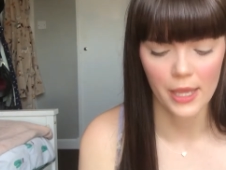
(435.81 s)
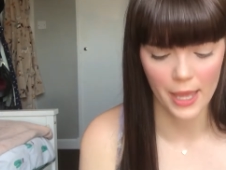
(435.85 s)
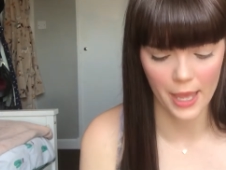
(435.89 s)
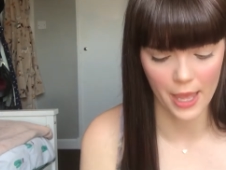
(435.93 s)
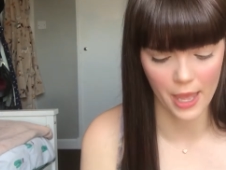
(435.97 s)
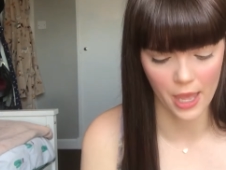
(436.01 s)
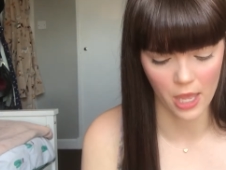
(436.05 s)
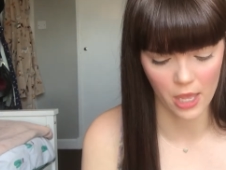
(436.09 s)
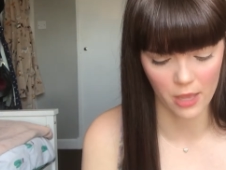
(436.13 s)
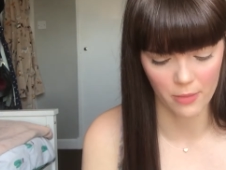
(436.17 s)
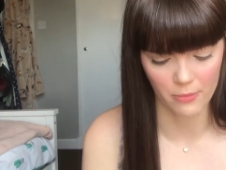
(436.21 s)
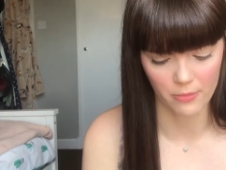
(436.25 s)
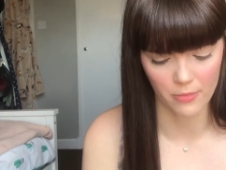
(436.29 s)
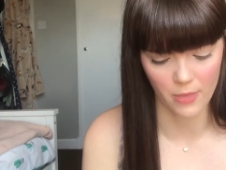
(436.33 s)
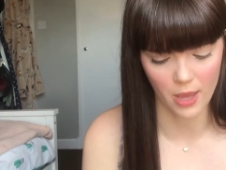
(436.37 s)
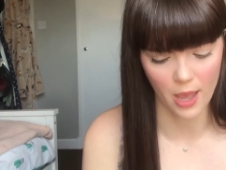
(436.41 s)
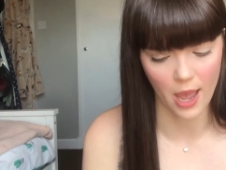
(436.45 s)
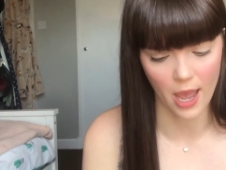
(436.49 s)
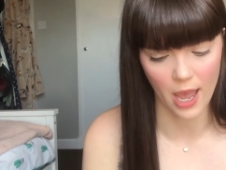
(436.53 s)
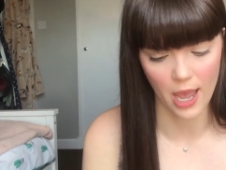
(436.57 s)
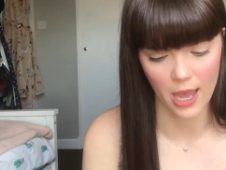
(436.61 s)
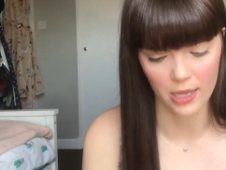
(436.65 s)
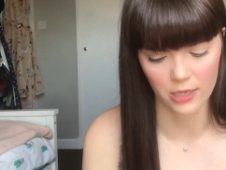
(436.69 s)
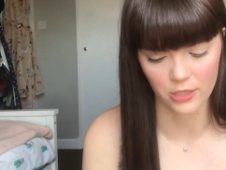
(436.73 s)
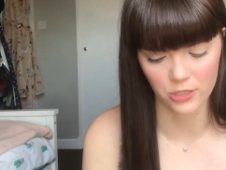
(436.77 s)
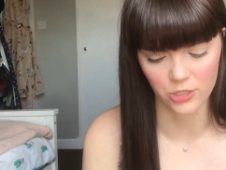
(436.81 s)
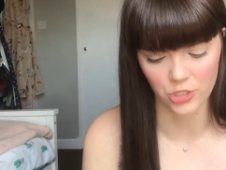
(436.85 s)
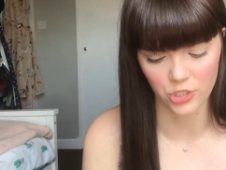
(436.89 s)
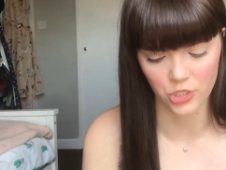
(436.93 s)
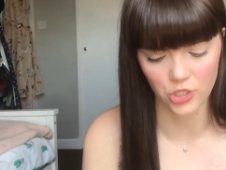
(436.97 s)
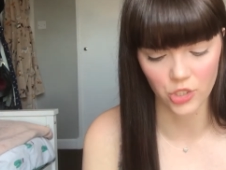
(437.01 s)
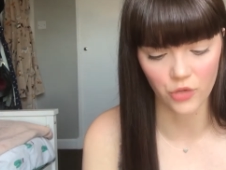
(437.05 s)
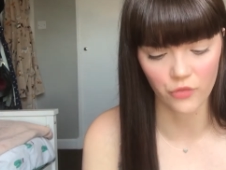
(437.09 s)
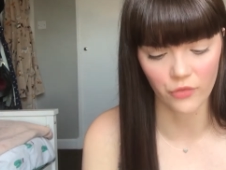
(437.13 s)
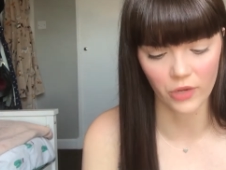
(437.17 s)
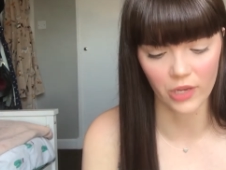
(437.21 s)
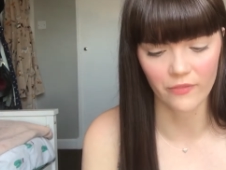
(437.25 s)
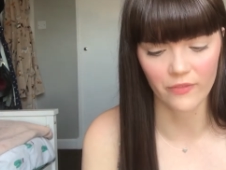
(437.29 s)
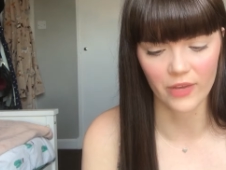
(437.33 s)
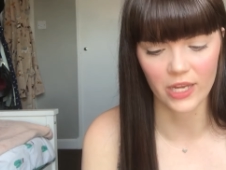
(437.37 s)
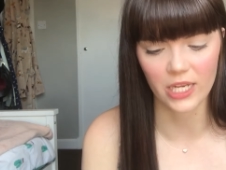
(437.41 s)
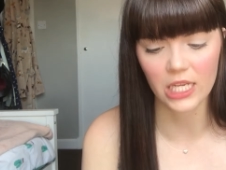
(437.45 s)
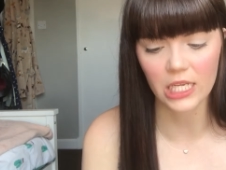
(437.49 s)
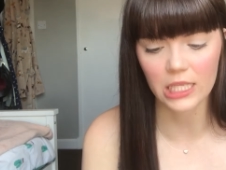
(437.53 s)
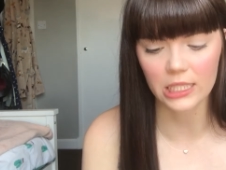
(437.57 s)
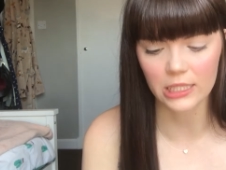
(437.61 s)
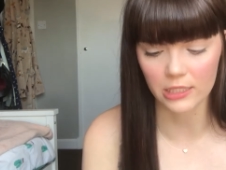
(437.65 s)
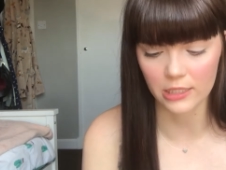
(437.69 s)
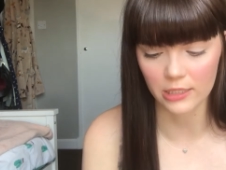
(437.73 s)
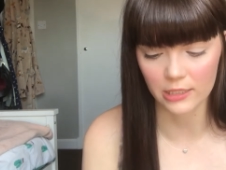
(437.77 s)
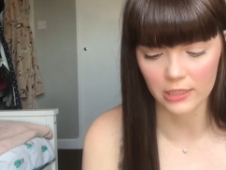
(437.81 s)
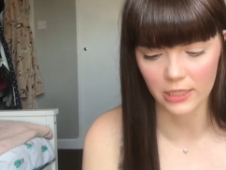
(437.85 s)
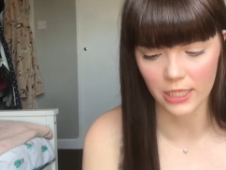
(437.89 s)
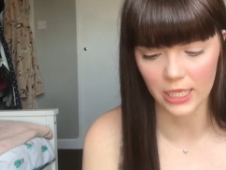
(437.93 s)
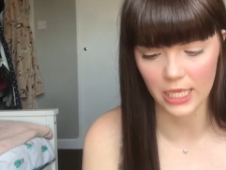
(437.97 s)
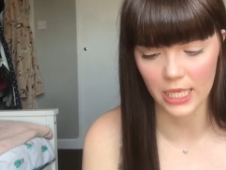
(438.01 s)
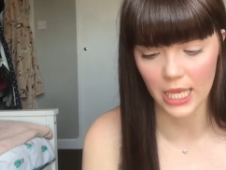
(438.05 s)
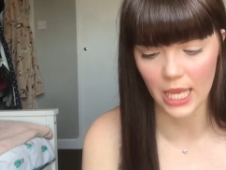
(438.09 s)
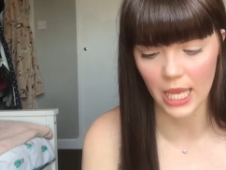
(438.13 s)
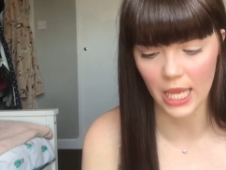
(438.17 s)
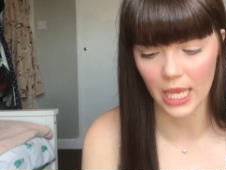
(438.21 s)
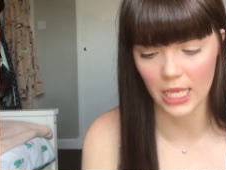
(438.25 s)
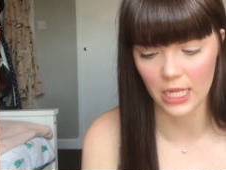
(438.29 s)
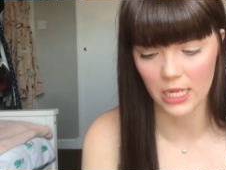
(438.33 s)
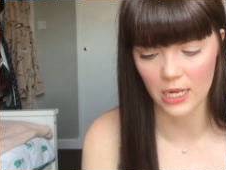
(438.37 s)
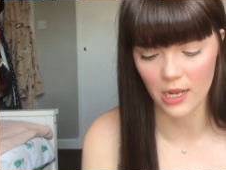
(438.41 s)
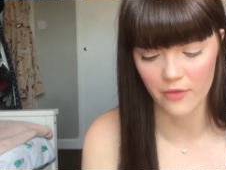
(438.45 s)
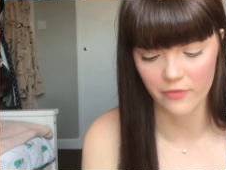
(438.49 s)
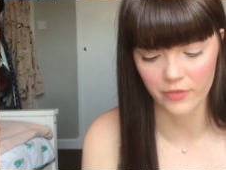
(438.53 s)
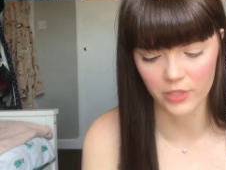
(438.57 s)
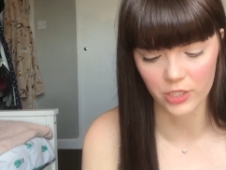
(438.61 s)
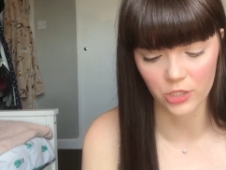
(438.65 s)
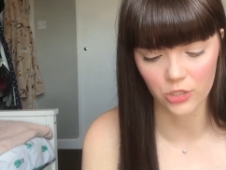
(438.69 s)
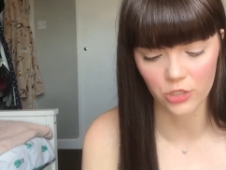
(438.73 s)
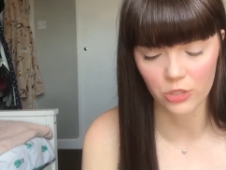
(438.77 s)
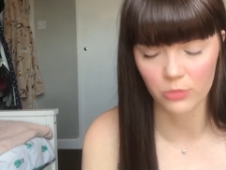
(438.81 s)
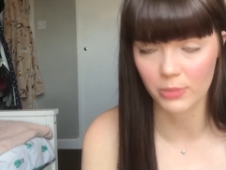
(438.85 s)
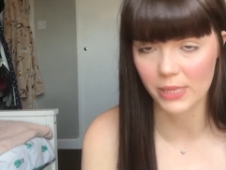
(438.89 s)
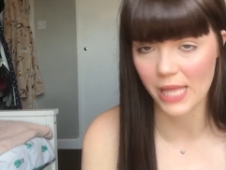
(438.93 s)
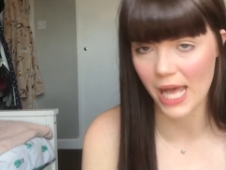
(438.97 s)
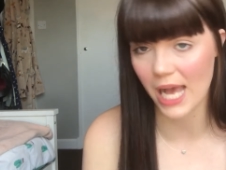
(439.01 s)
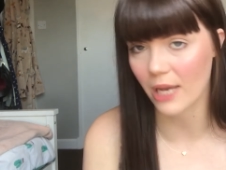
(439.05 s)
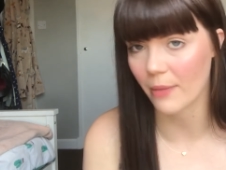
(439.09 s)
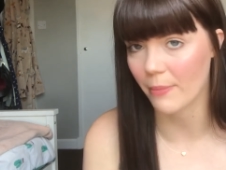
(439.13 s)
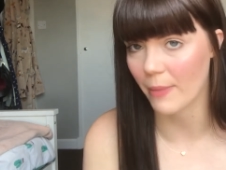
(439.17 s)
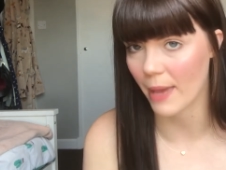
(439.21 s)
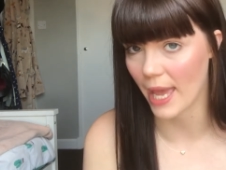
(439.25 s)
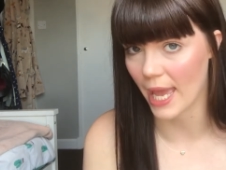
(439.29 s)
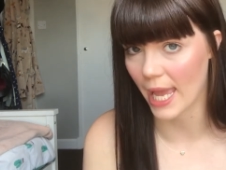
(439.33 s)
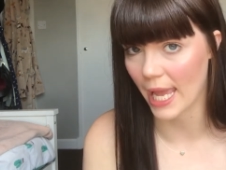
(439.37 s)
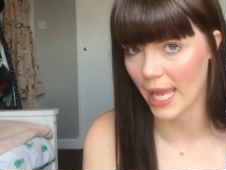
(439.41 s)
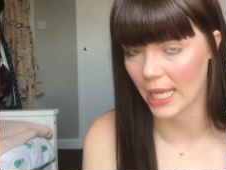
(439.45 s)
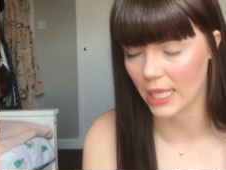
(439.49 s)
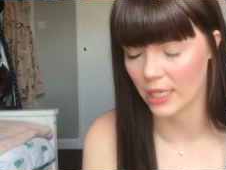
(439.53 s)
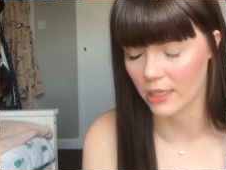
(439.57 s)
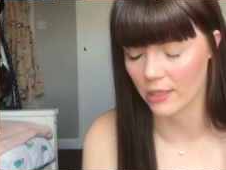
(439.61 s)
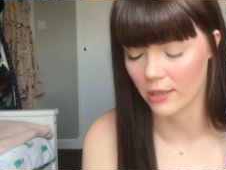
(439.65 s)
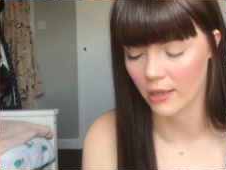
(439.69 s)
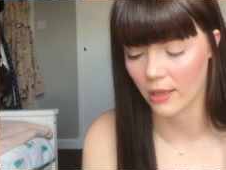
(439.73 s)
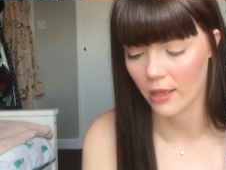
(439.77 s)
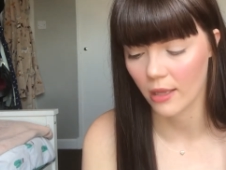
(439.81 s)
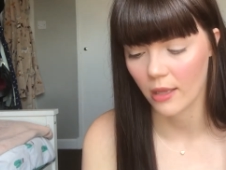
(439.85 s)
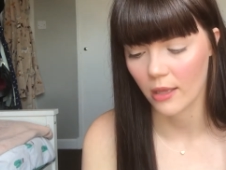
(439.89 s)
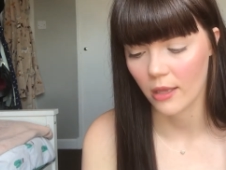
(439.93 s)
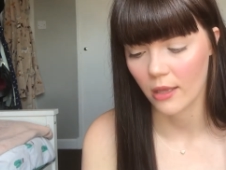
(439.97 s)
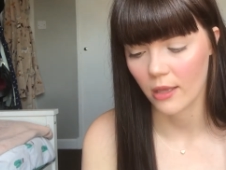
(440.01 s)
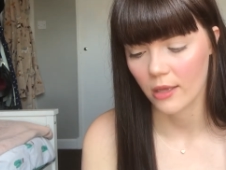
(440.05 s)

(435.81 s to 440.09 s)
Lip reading: and you write very clearly in a really good black pen